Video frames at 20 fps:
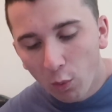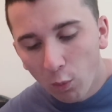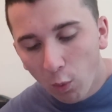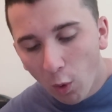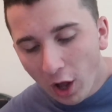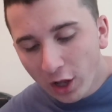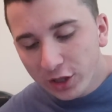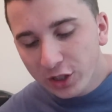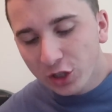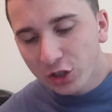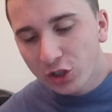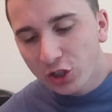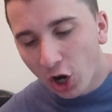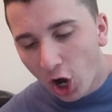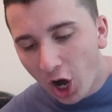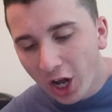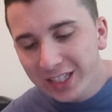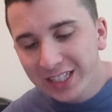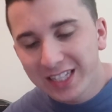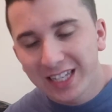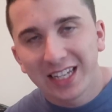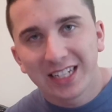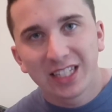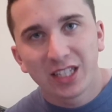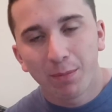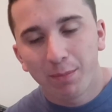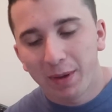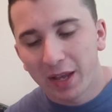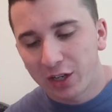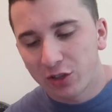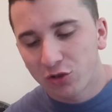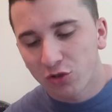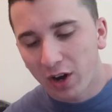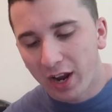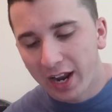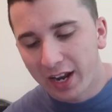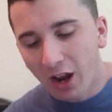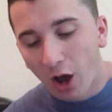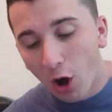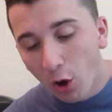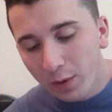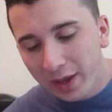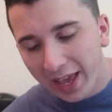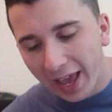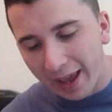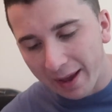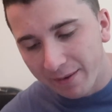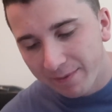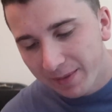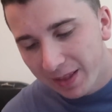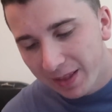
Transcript: Walter Johnson is the big train. Okay.